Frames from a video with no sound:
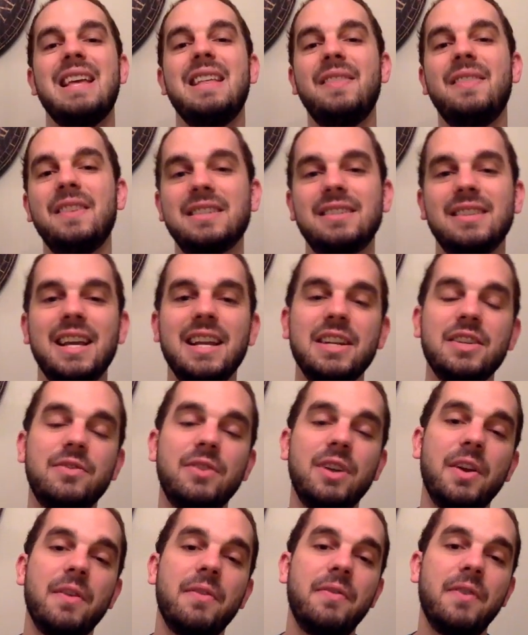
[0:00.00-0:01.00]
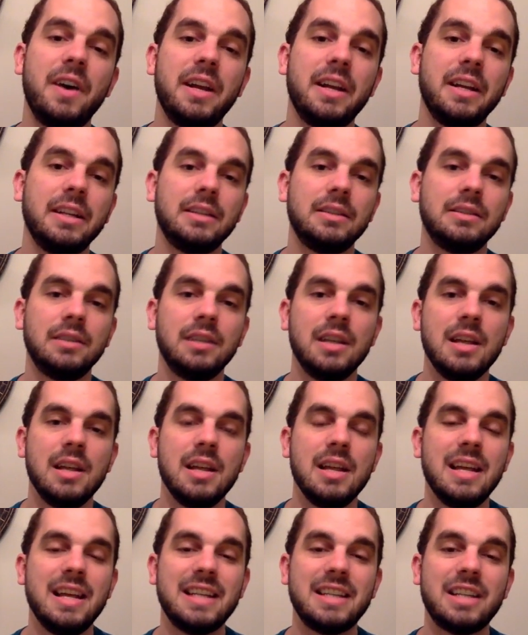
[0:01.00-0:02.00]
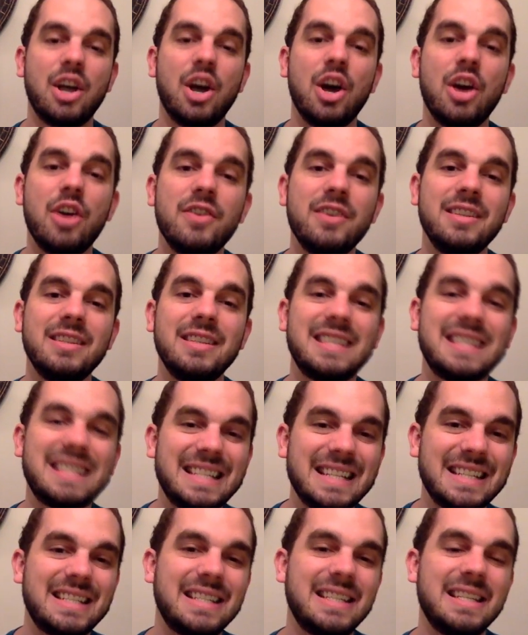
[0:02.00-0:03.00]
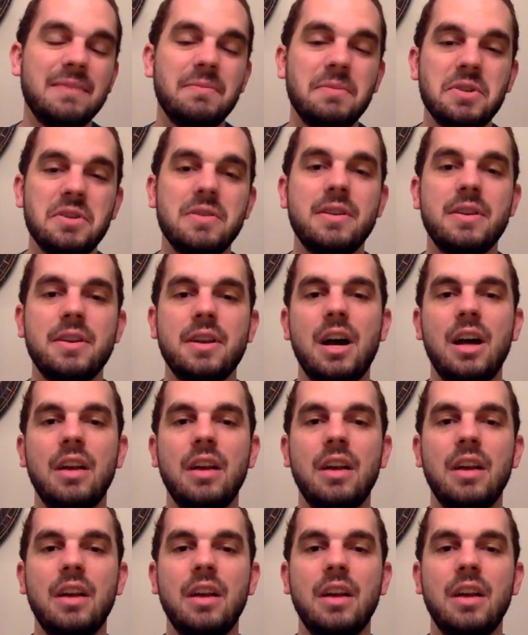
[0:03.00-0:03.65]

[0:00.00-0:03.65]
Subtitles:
This latest round of funding is $160 million